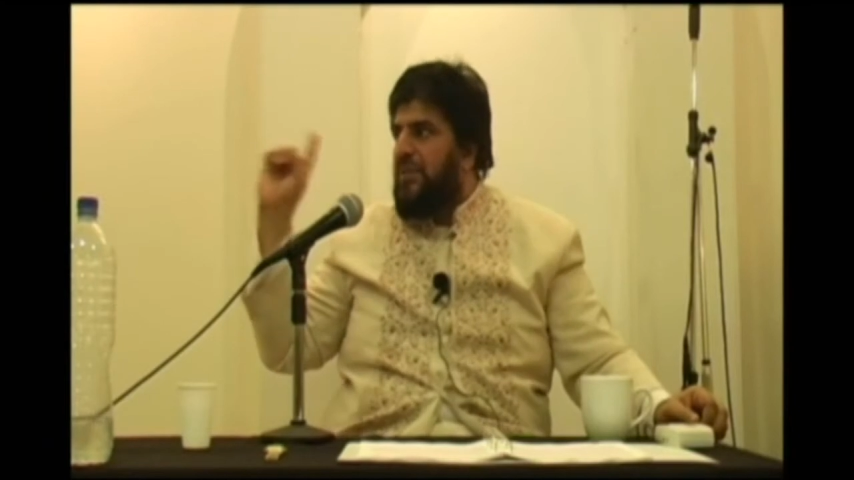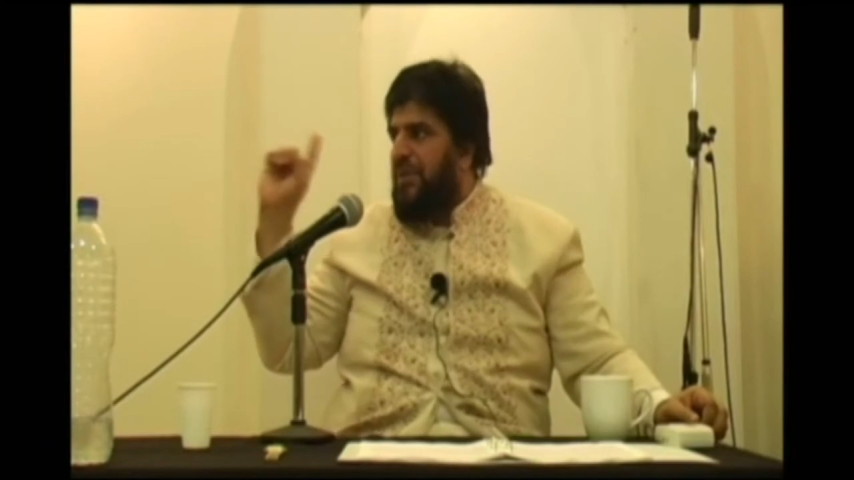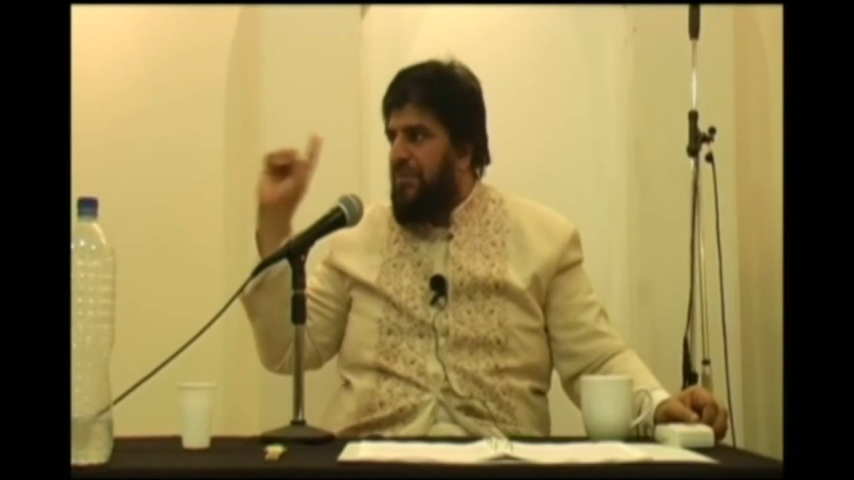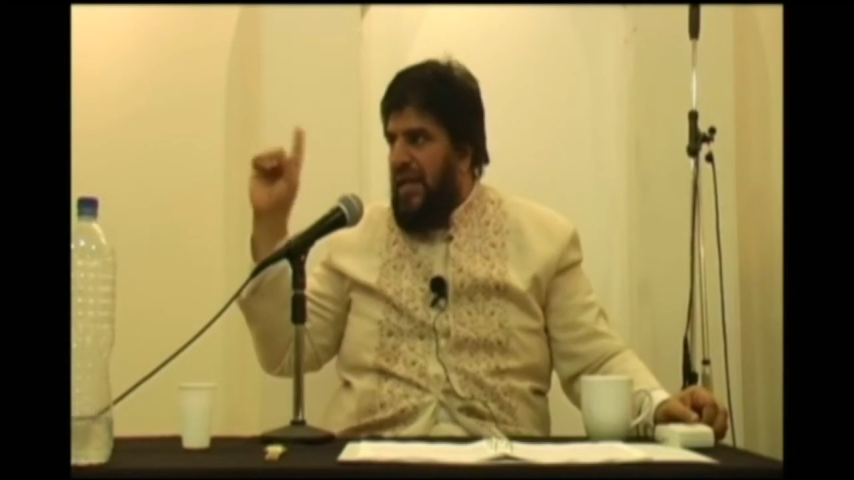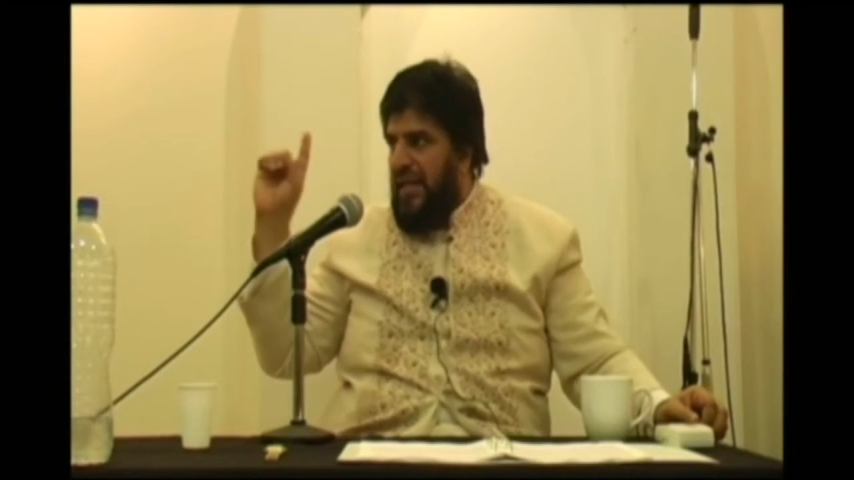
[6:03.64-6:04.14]

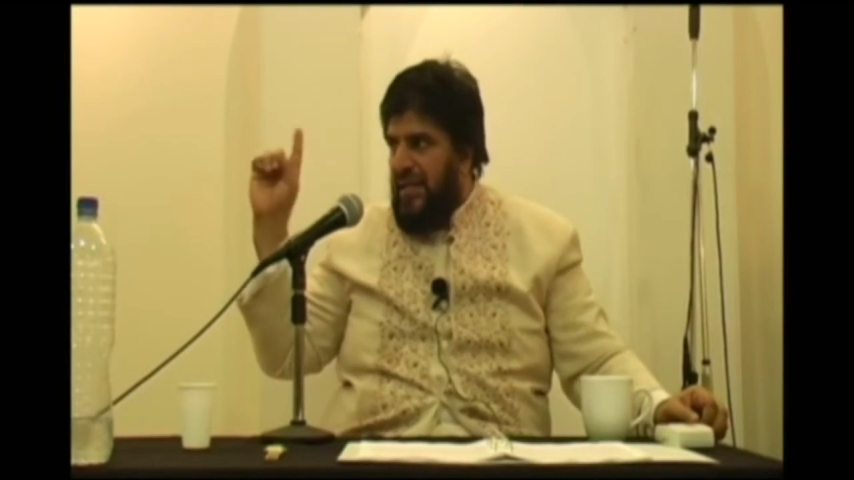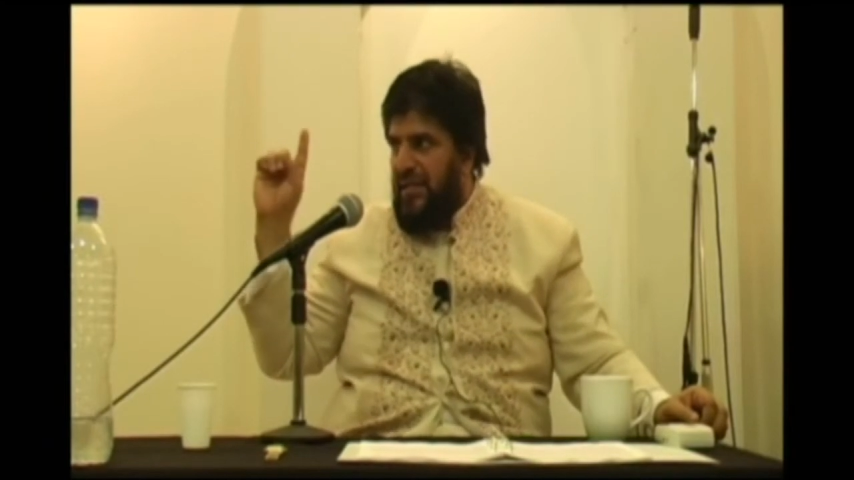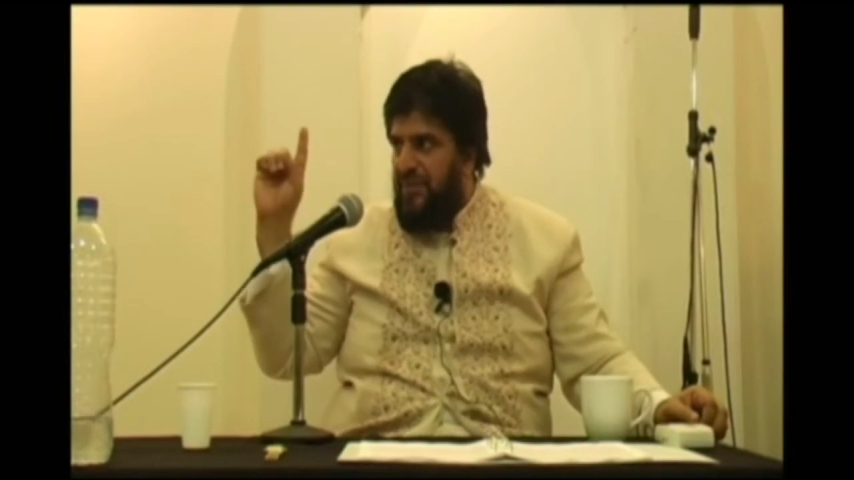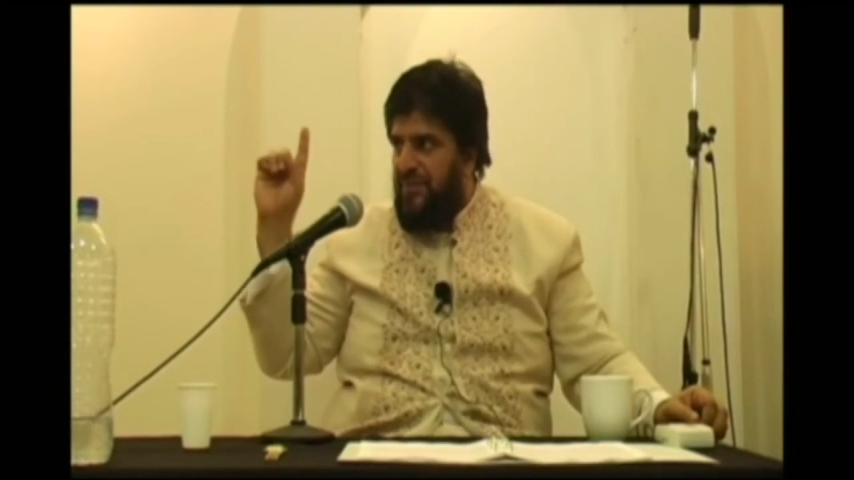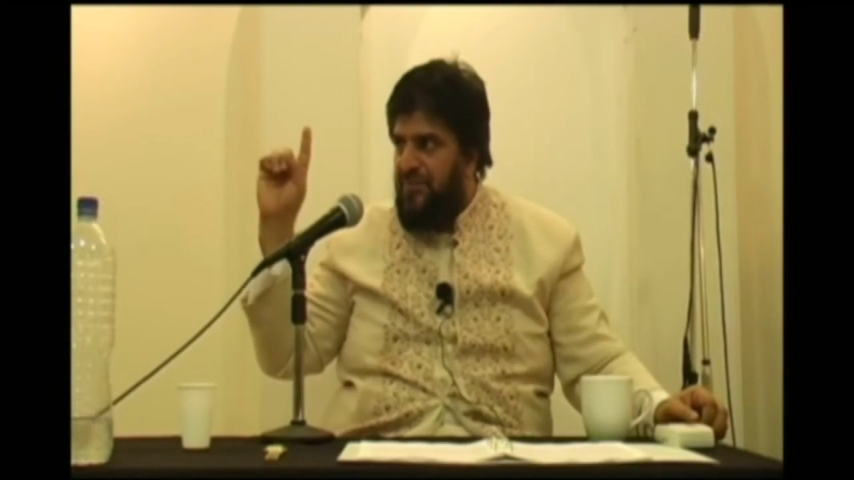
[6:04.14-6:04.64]
ibn
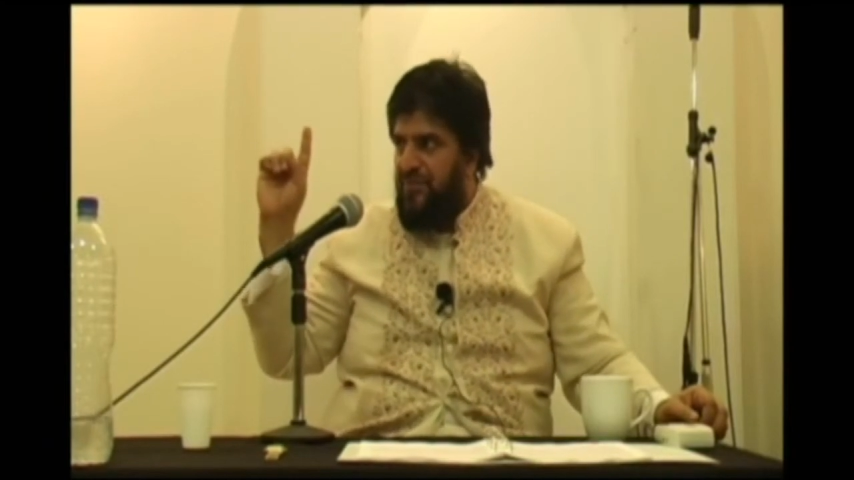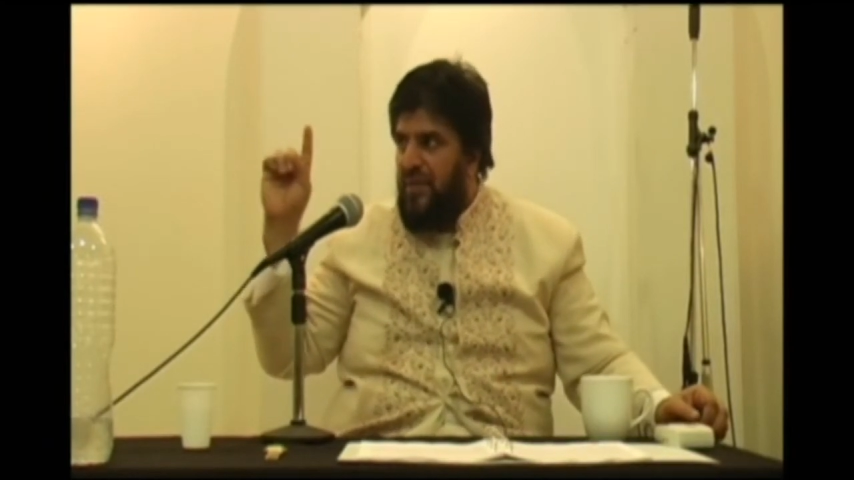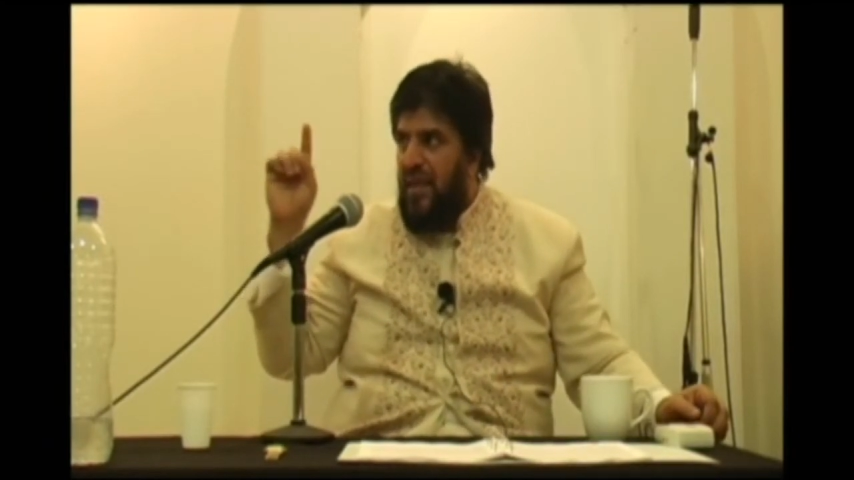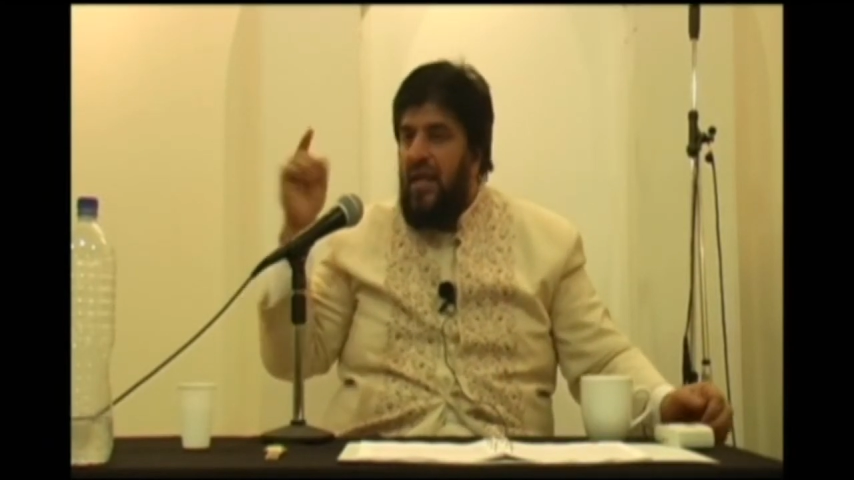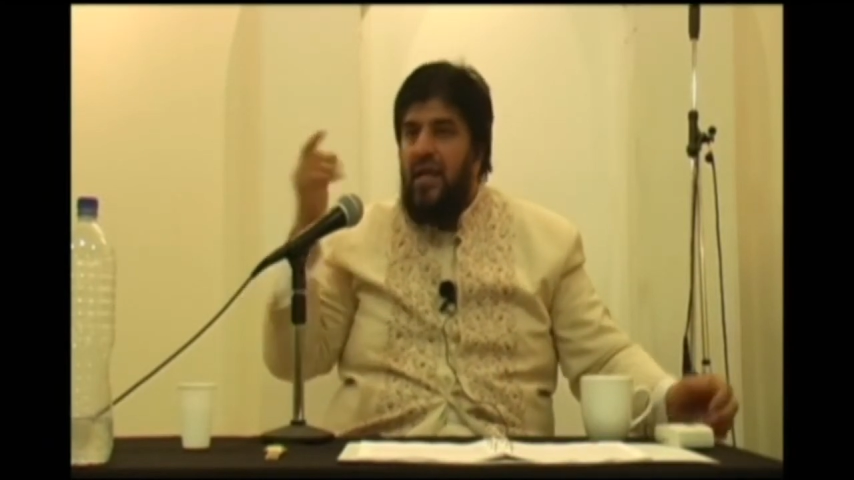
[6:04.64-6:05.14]
Malik,
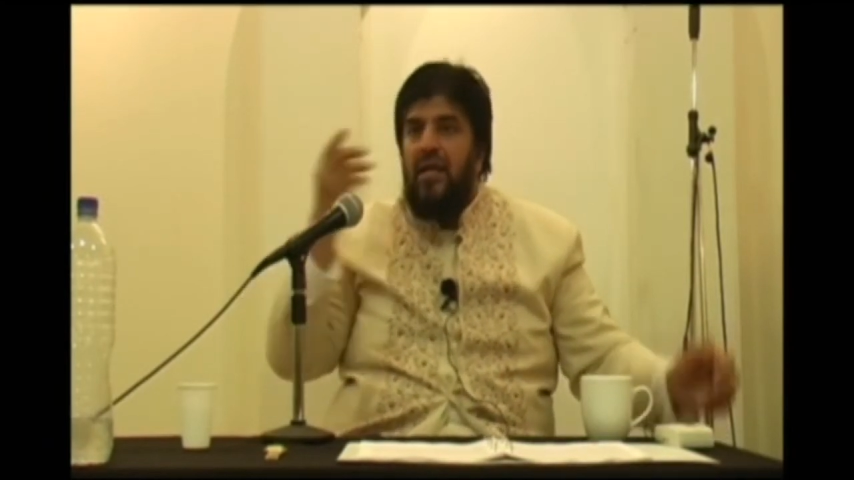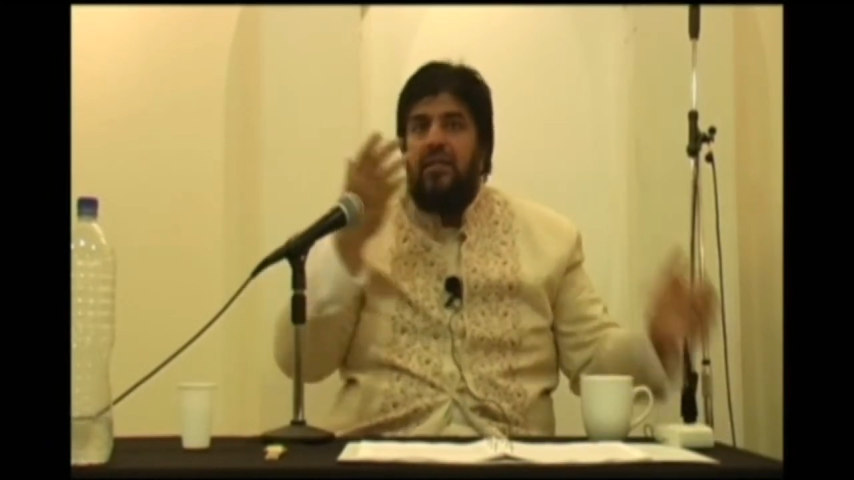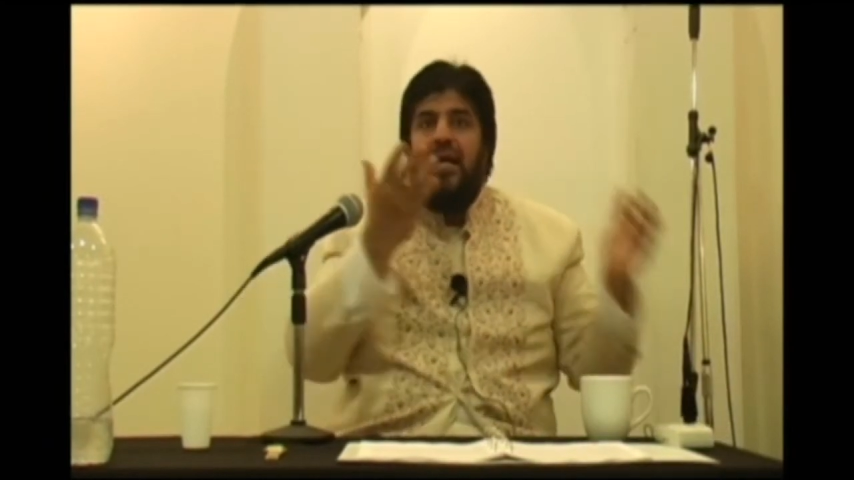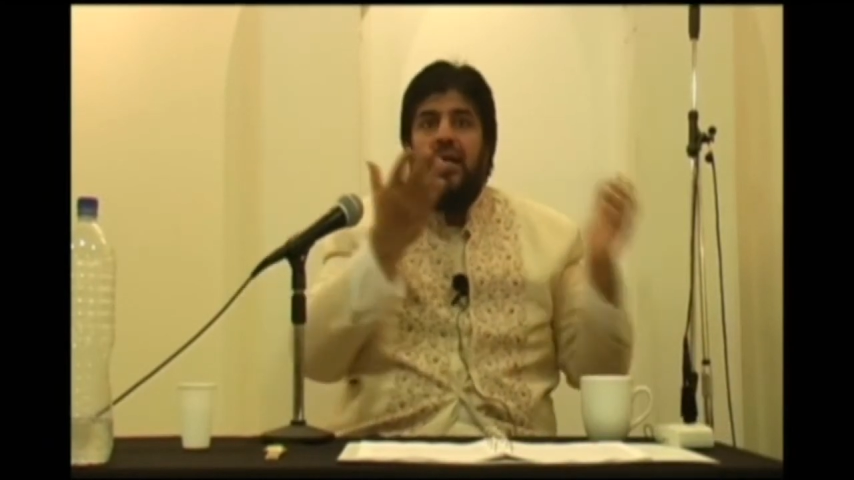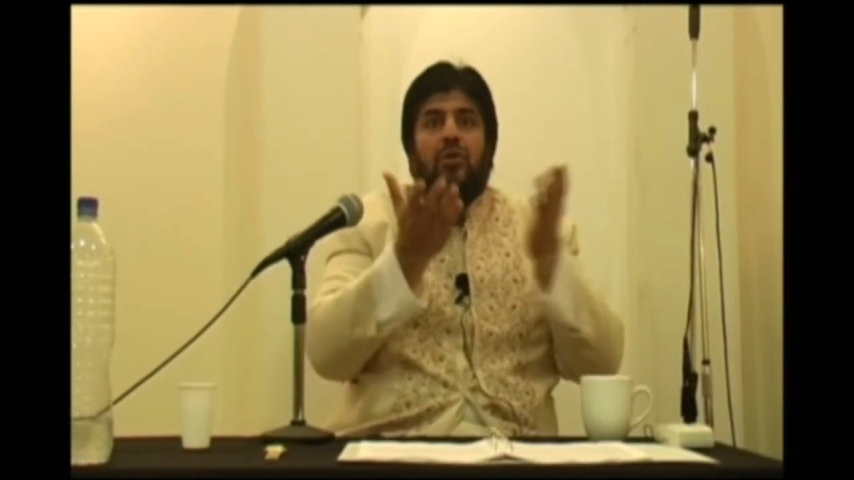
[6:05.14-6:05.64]

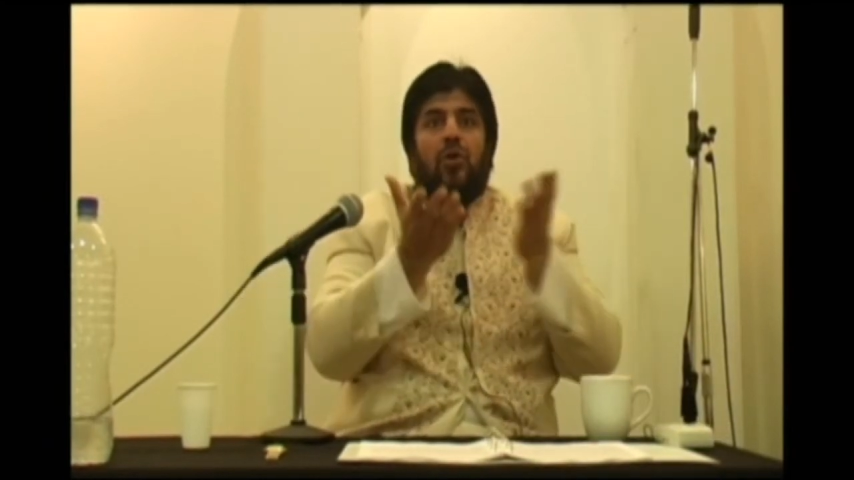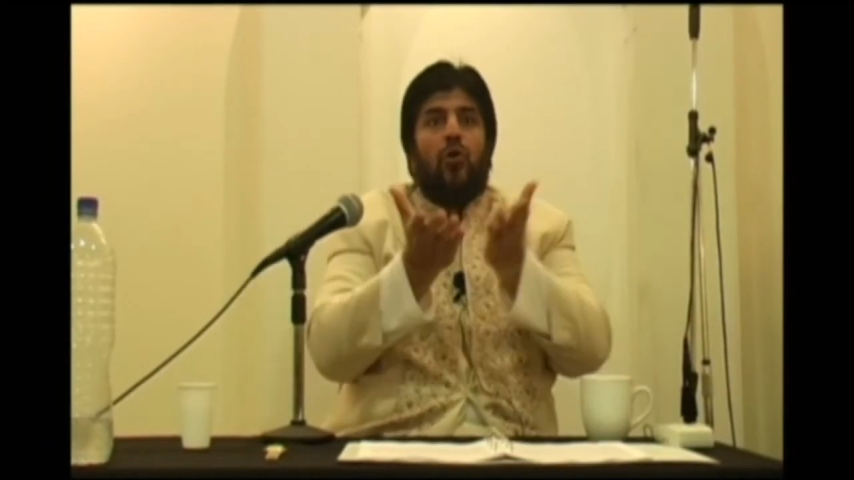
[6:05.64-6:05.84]
that